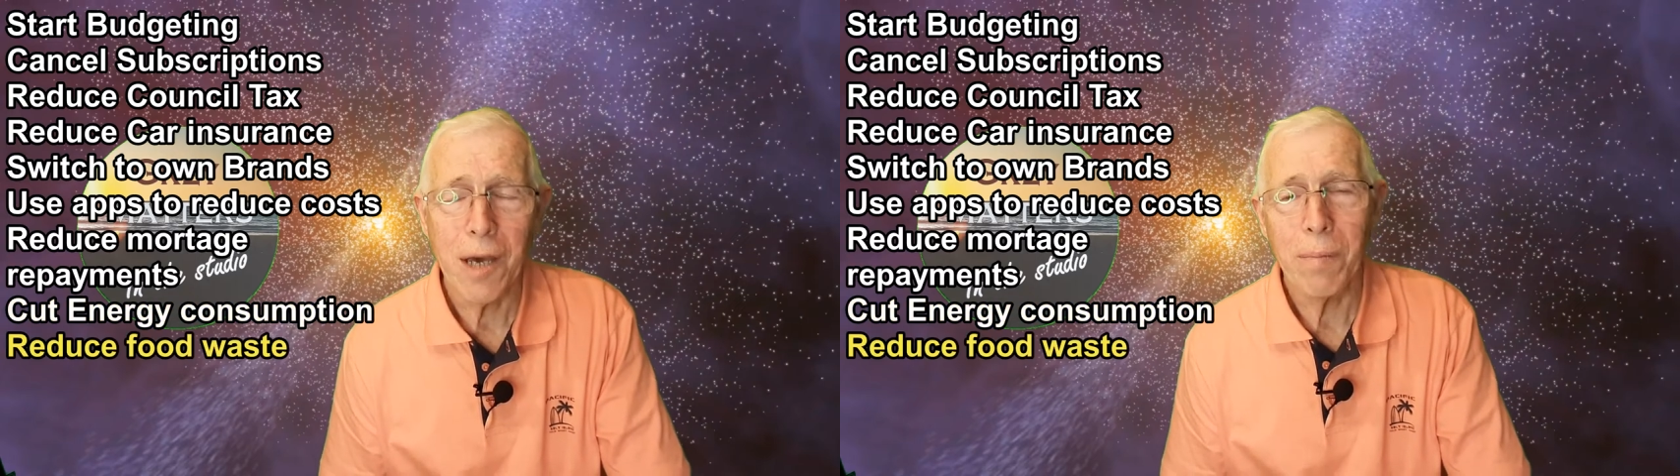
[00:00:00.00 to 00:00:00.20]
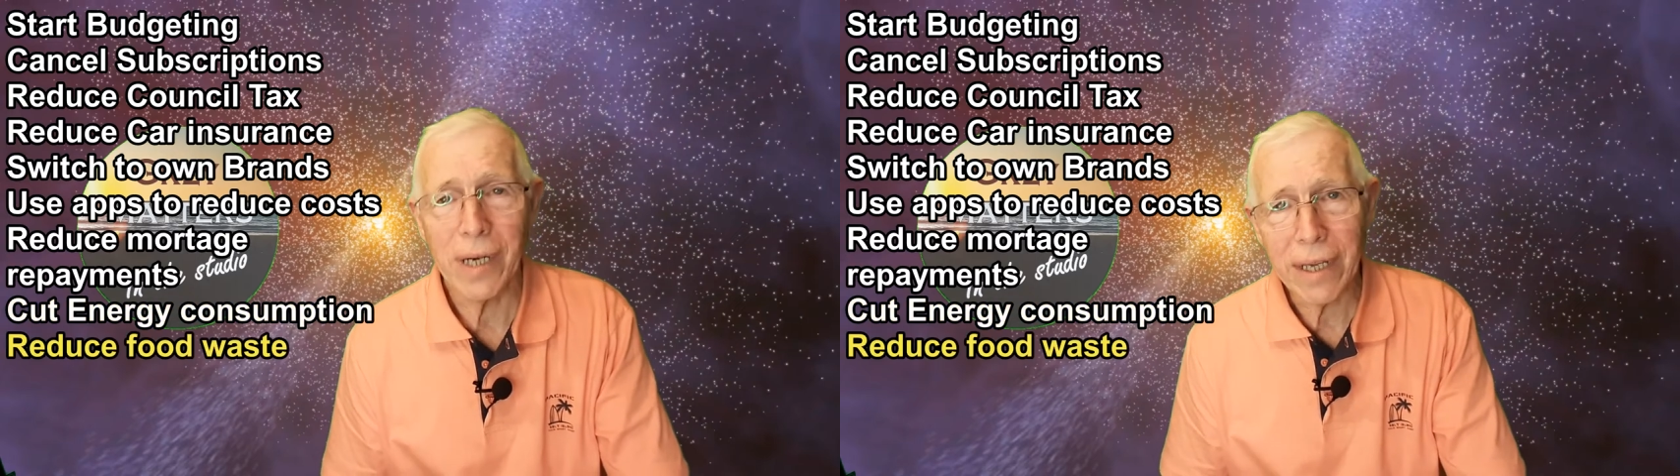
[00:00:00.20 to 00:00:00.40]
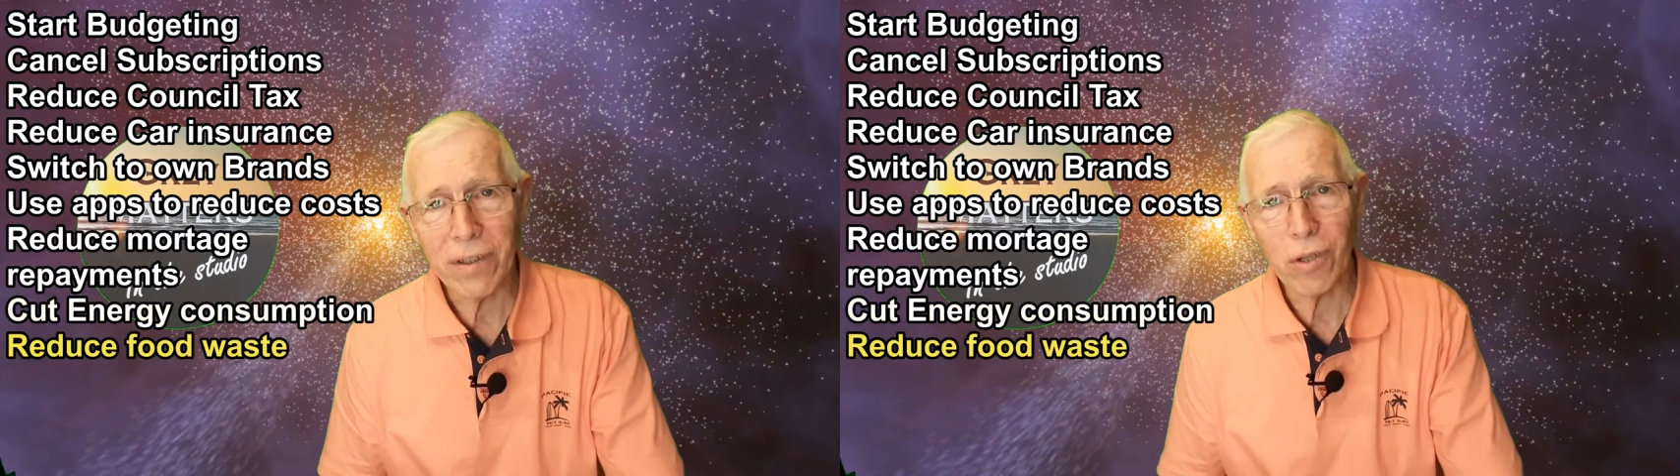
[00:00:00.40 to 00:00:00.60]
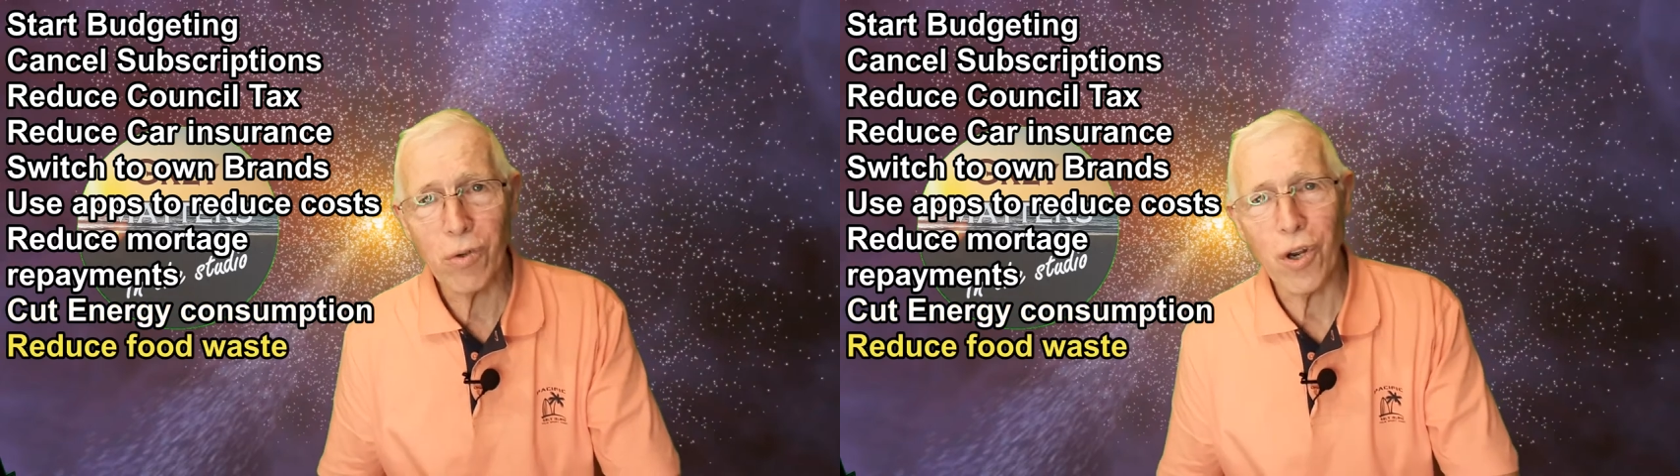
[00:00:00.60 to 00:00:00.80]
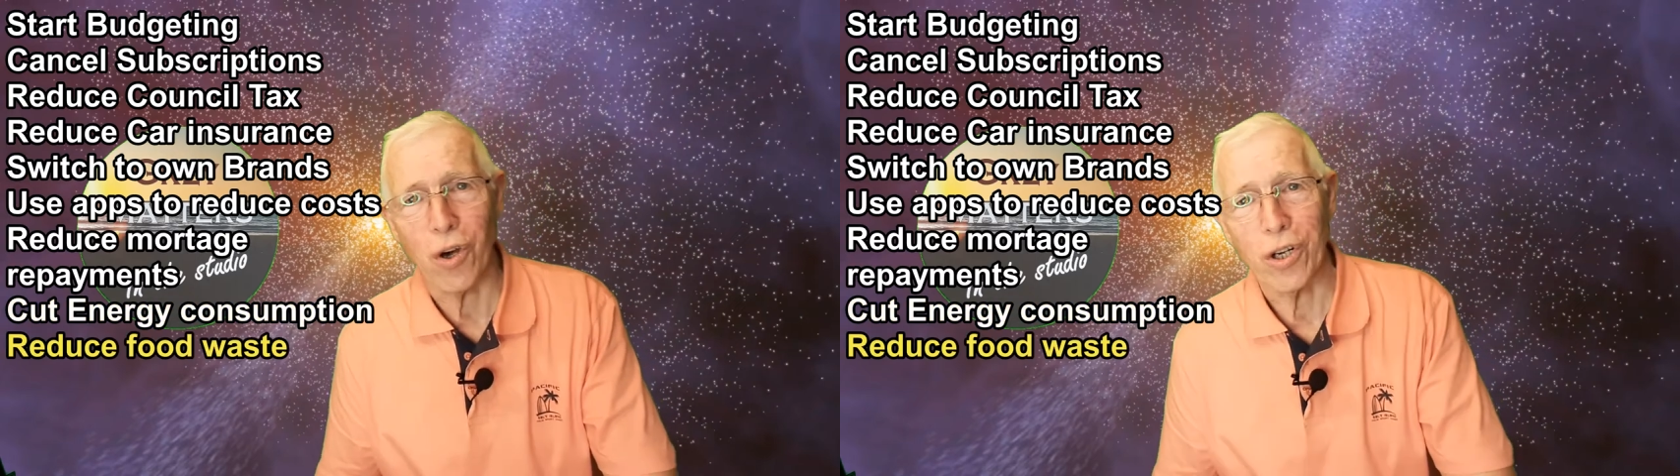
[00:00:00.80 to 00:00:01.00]
Believe it or
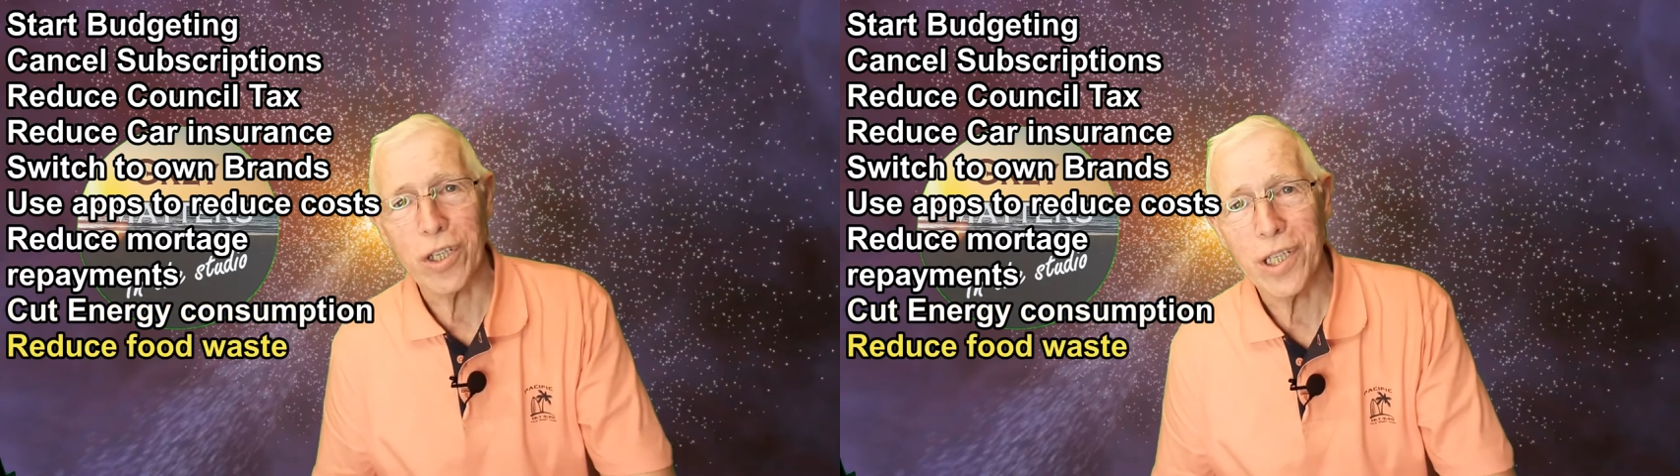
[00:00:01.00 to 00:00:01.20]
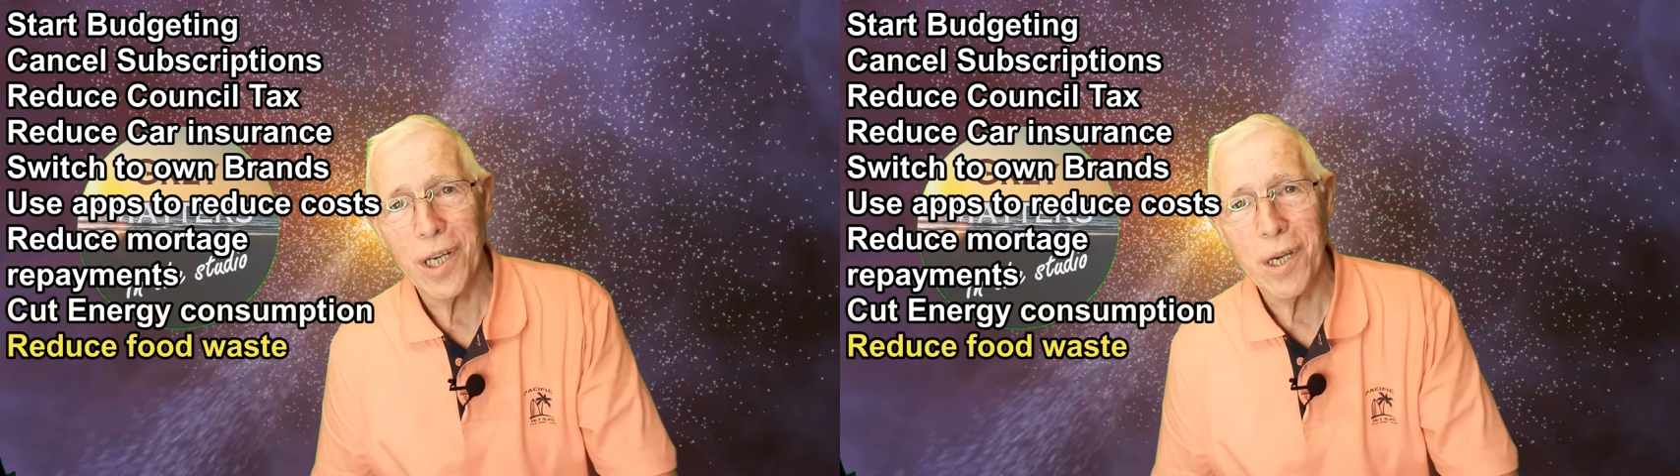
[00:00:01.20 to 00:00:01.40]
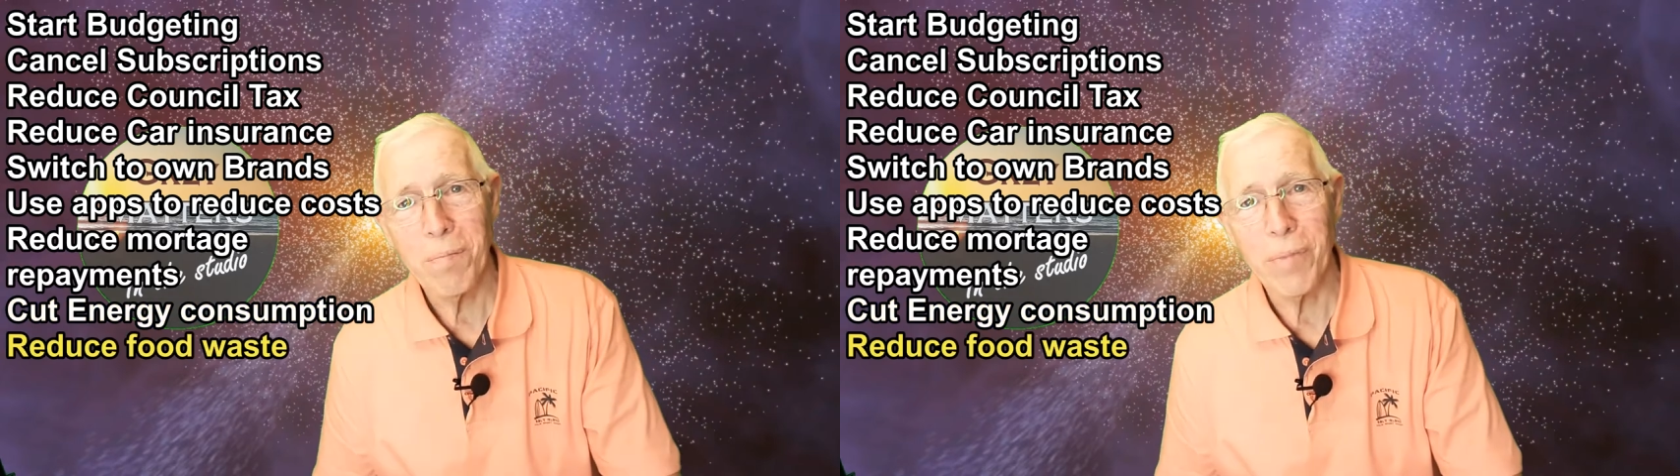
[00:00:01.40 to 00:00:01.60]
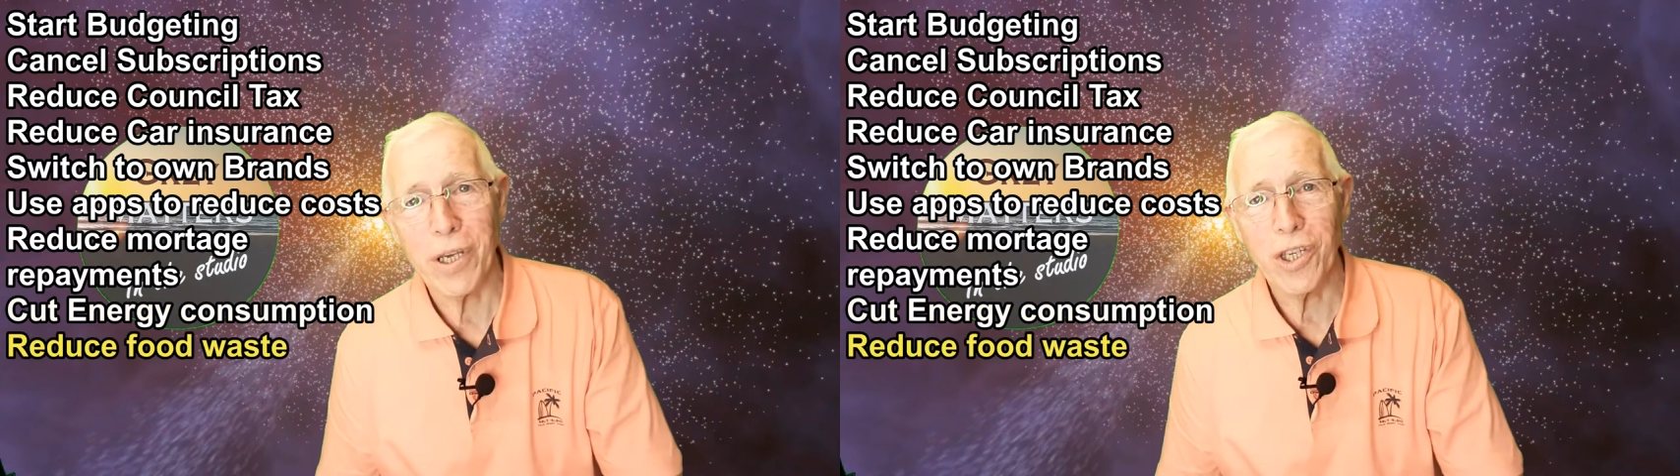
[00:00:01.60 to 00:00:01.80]
not, but